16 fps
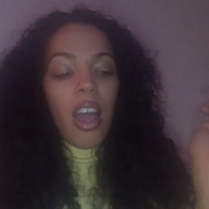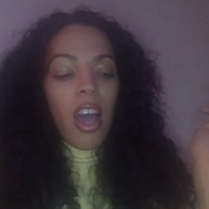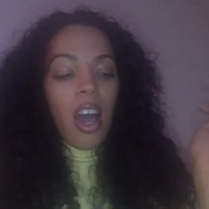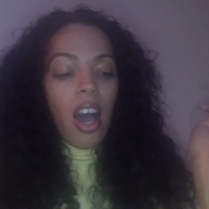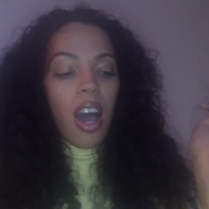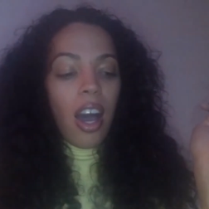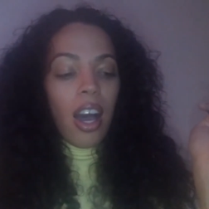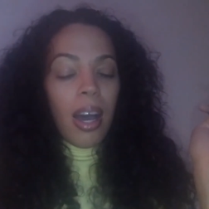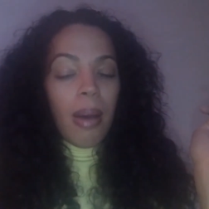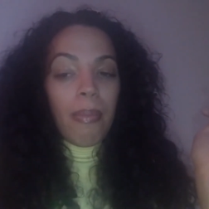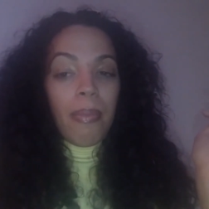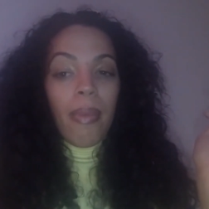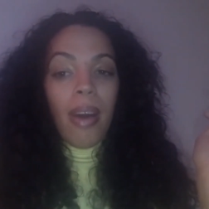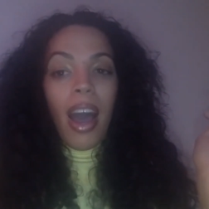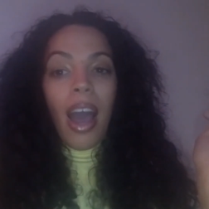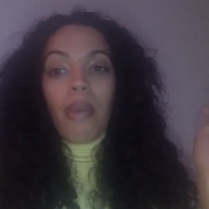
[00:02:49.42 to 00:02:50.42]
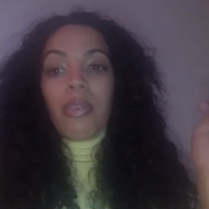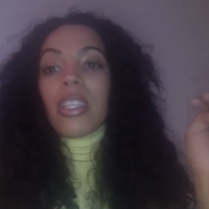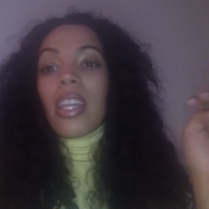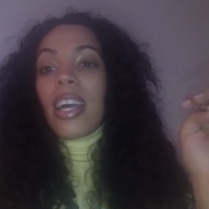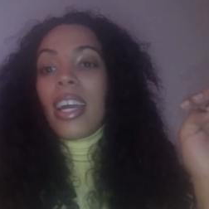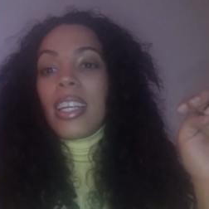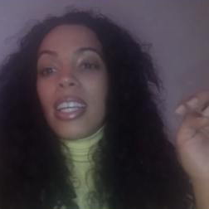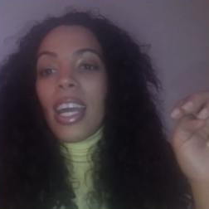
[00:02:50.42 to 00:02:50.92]
I was
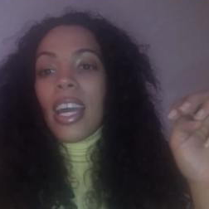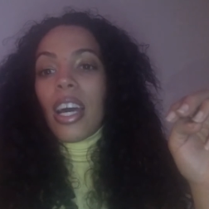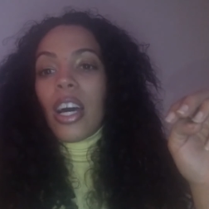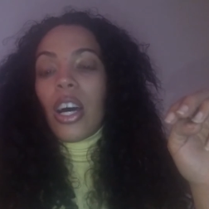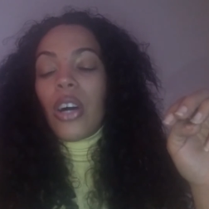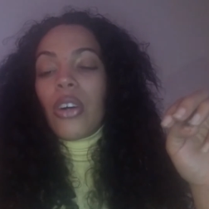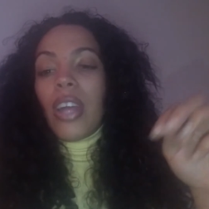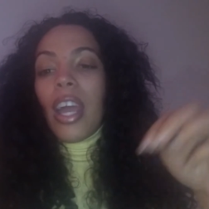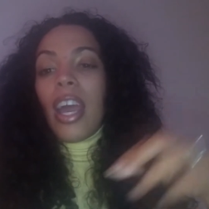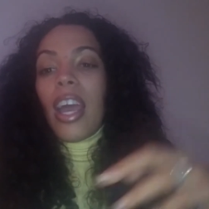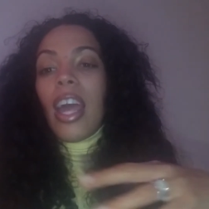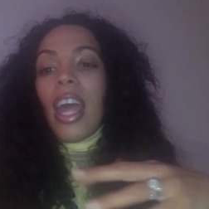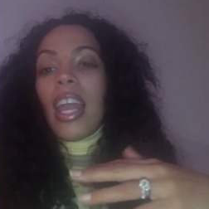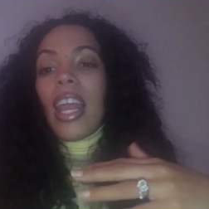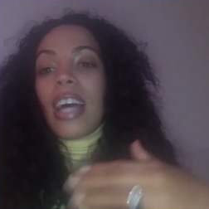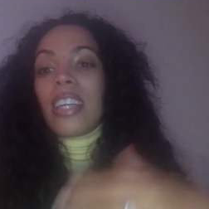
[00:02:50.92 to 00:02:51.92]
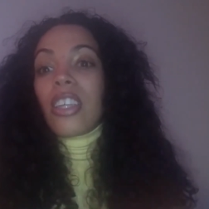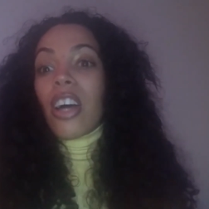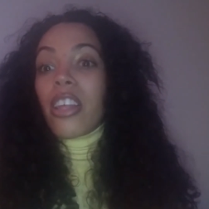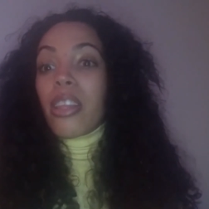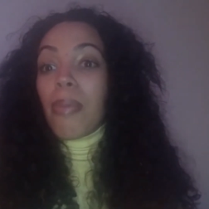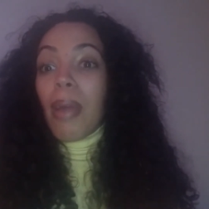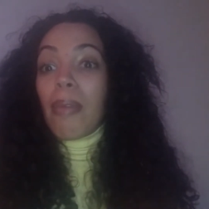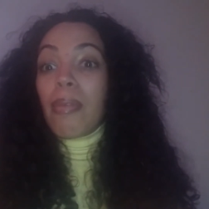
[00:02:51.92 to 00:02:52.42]
laying down and I saw
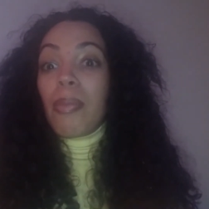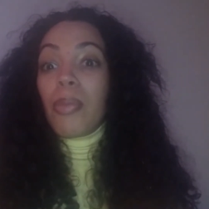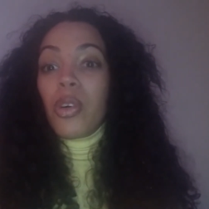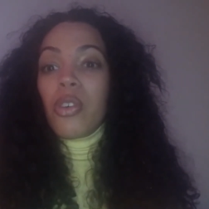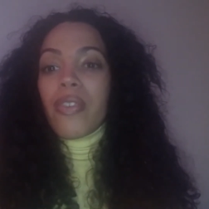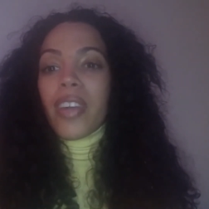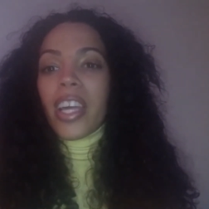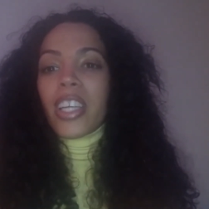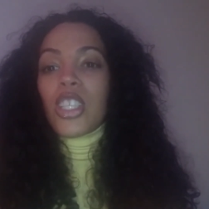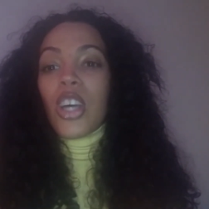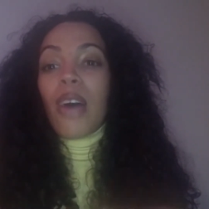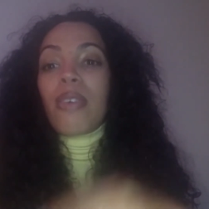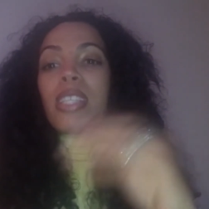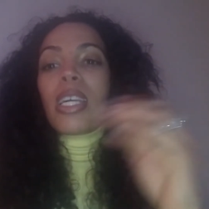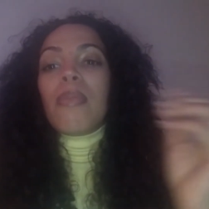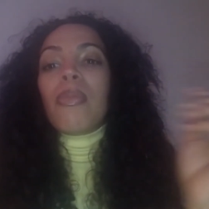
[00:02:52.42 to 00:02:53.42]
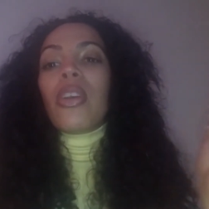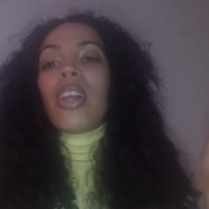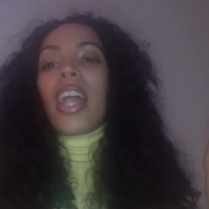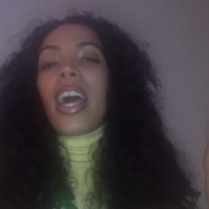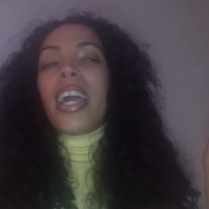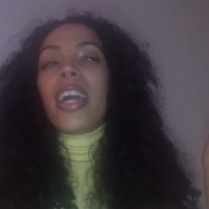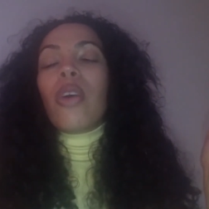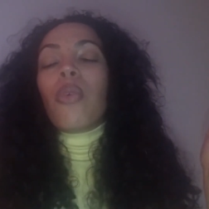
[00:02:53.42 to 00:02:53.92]
the baby moving. So I was able to
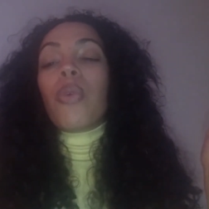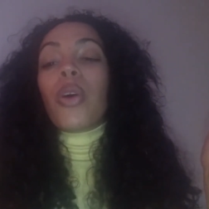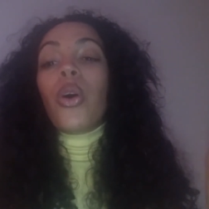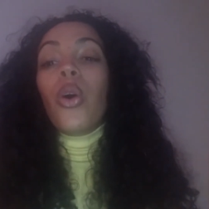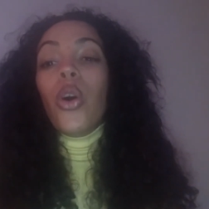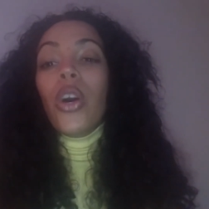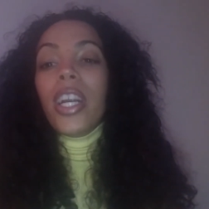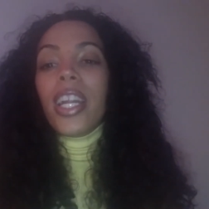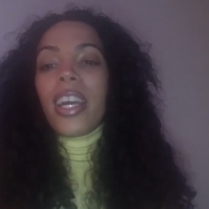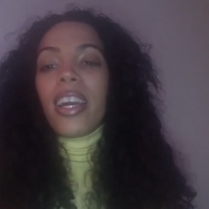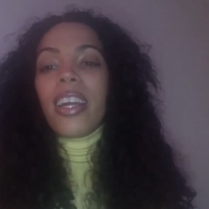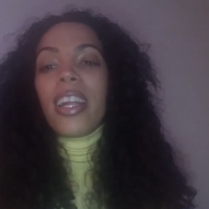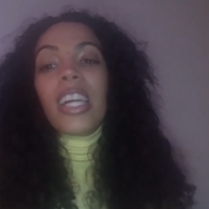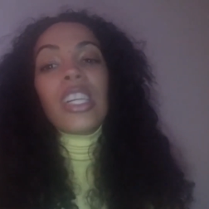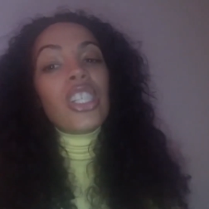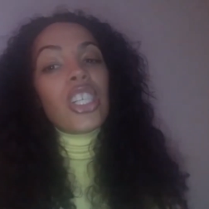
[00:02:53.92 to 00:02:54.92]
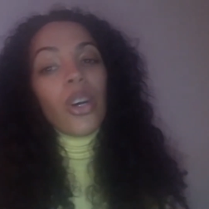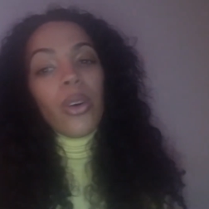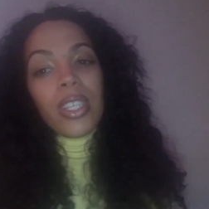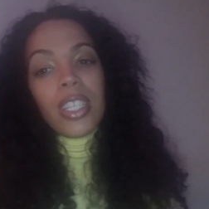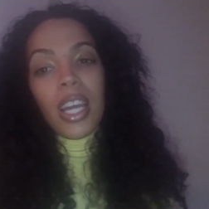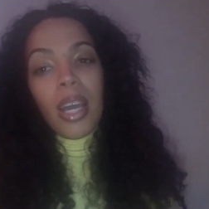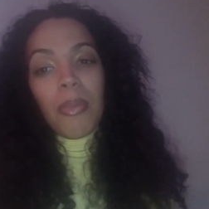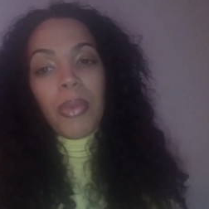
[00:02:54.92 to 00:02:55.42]
like record it and show
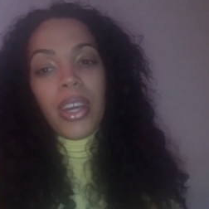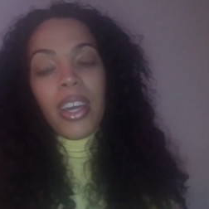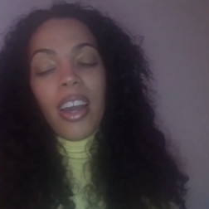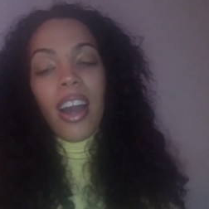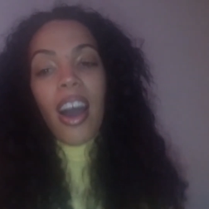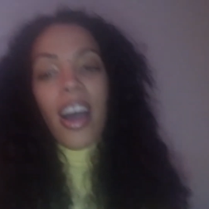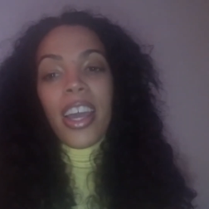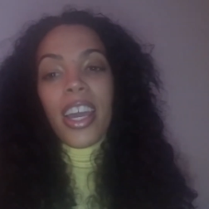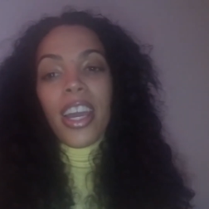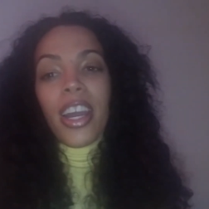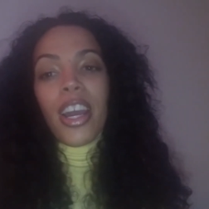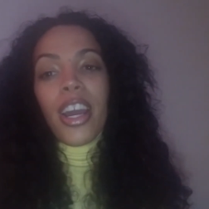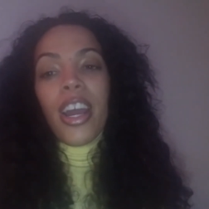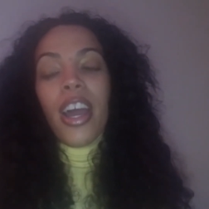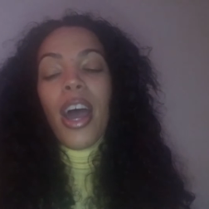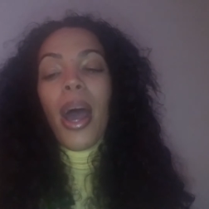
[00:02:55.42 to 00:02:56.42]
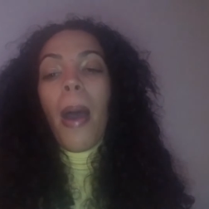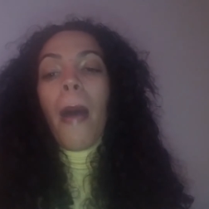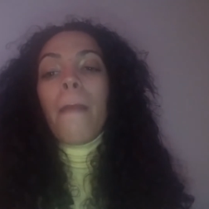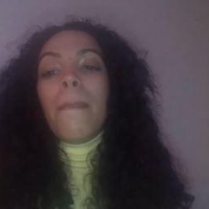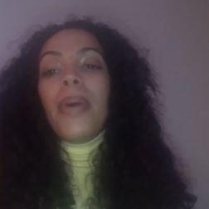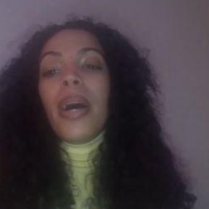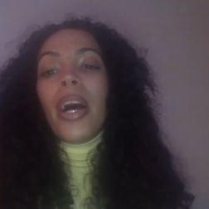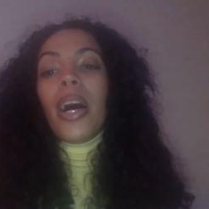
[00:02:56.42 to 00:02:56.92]
it to him when he got here.
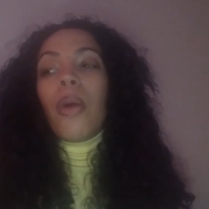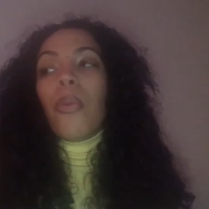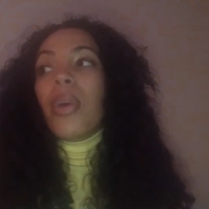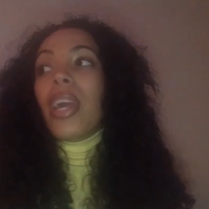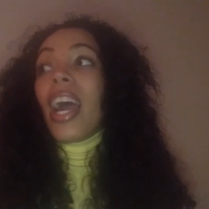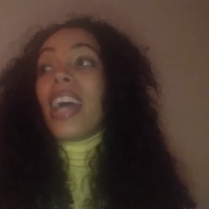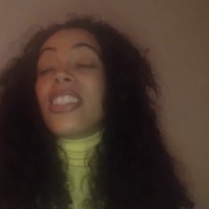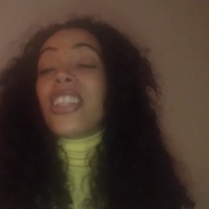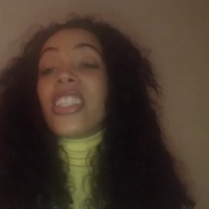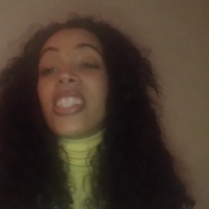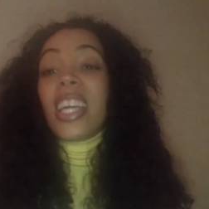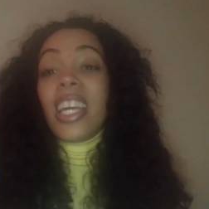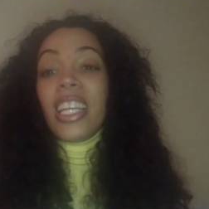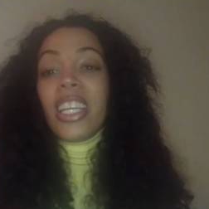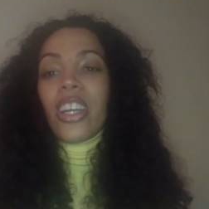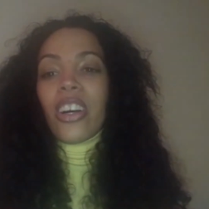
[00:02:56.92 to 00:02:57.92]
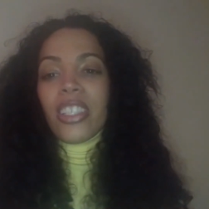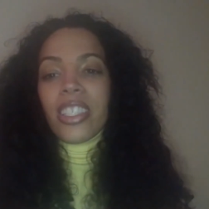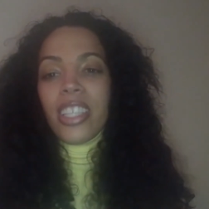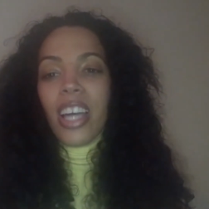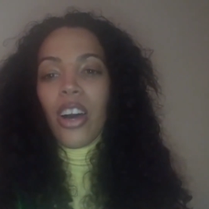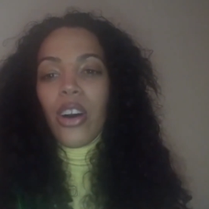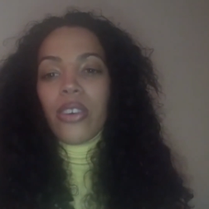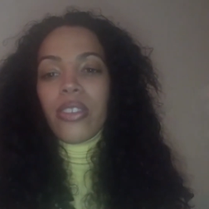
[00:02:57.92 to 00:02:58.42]
But we had just eaten
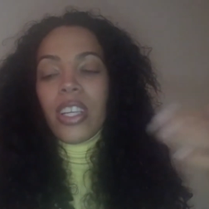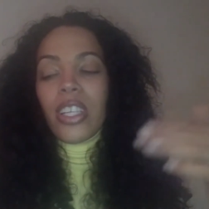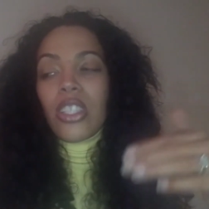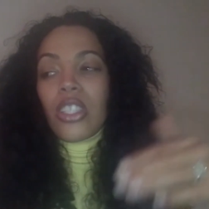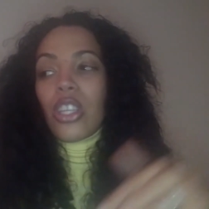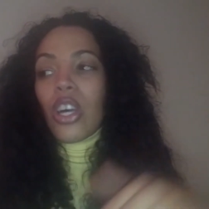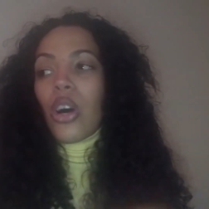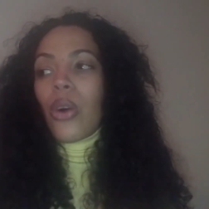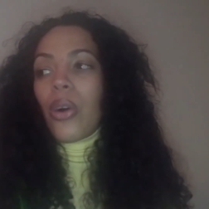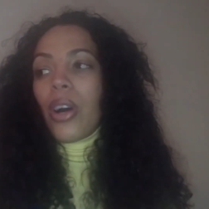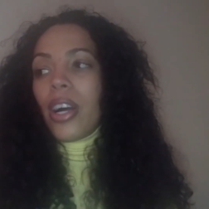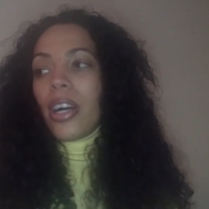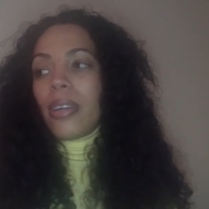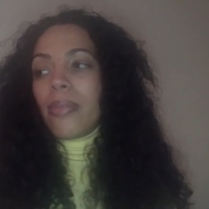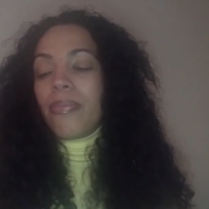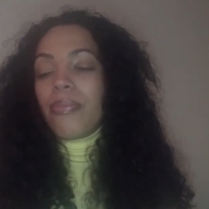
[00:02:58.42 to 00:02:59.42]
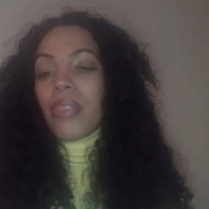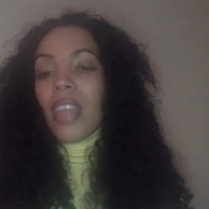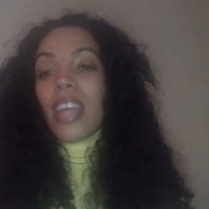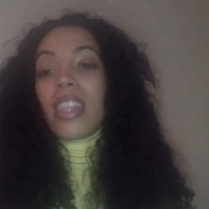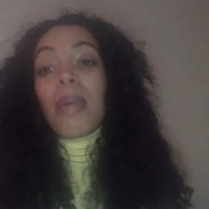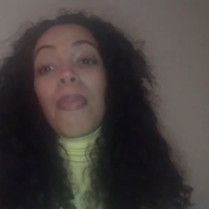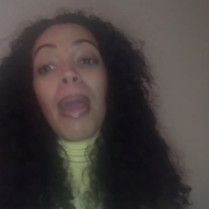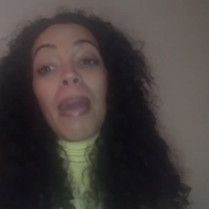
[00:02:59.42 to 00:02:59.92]
ourselves, and so
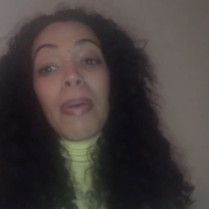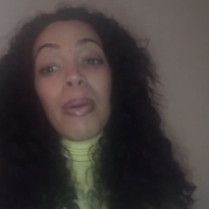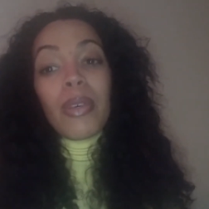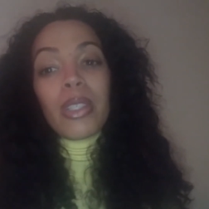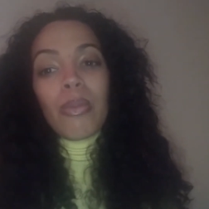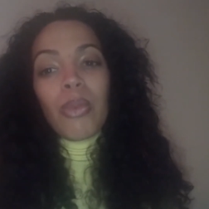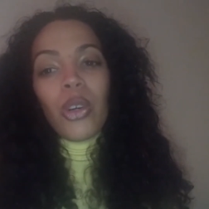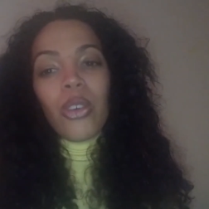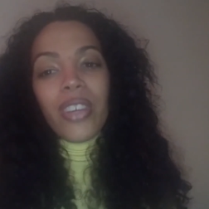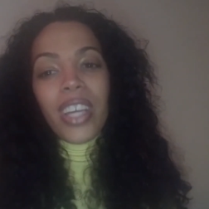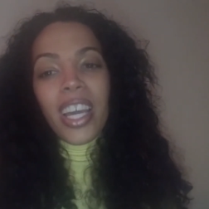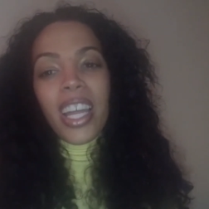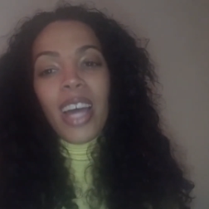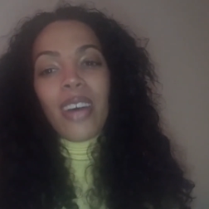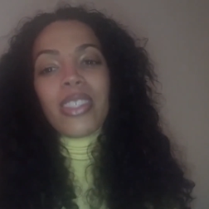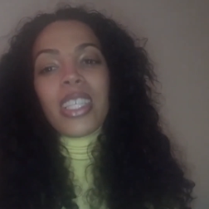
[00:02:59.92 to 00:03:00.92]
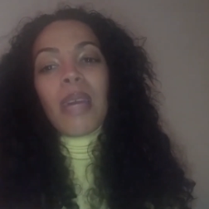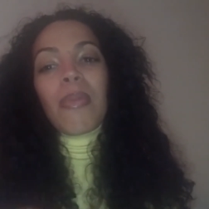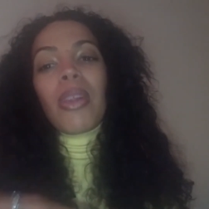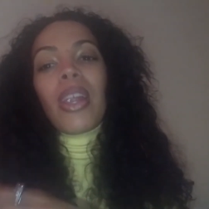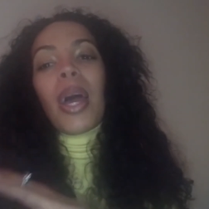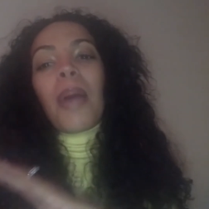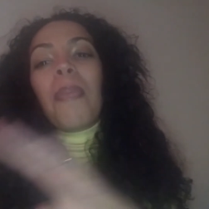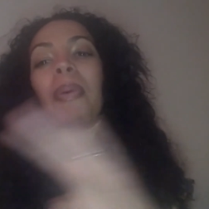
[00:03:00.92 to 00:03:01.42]
the baby was moving, and I was able
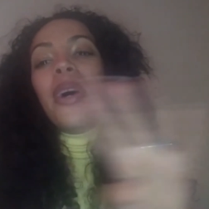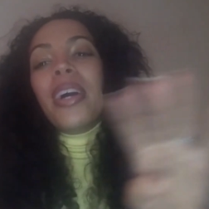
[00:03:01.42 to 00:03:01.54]
to like put